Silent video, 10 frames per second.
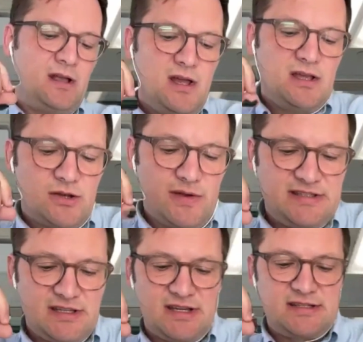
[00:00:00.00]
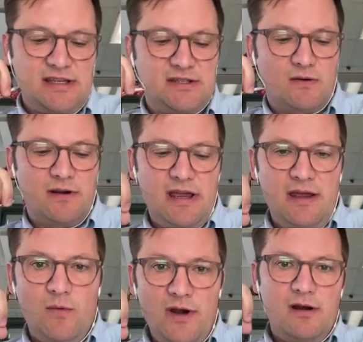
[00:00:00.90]
So it's a success story,
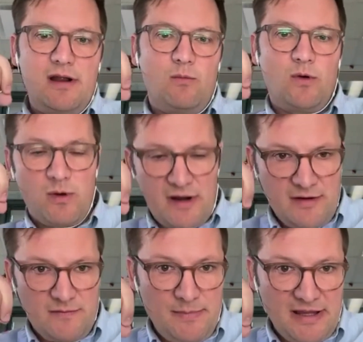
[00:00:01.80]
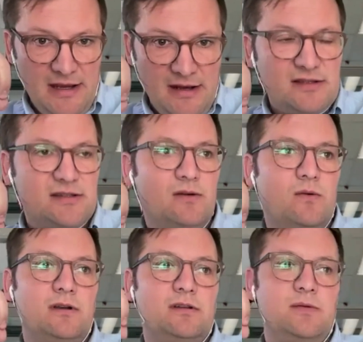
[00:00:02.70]
and we're working to replicate it. So
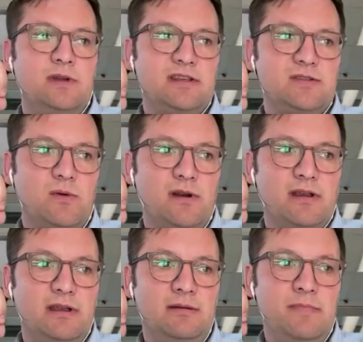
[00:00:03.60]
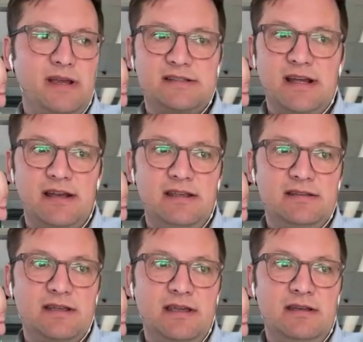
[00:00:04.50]
we're doing this work in mixed
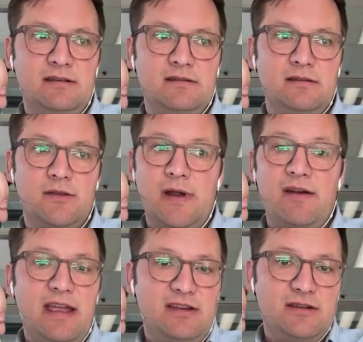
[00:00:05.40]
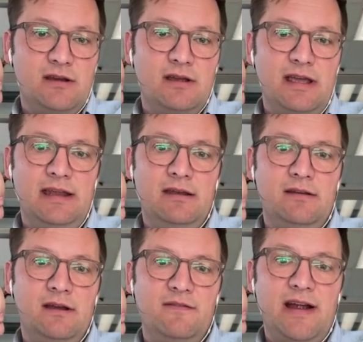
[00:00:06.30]
studies throughout Asia and
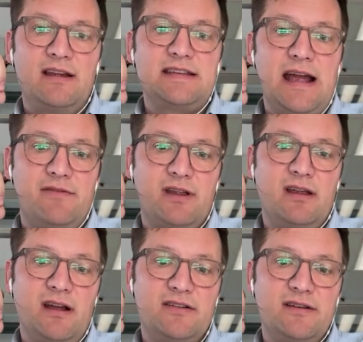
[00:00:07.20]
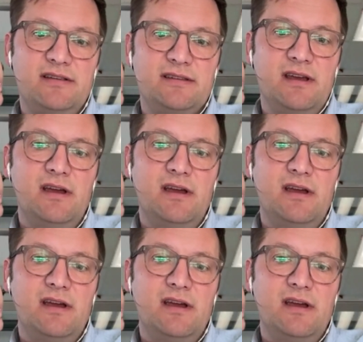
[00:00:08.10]
various African countries.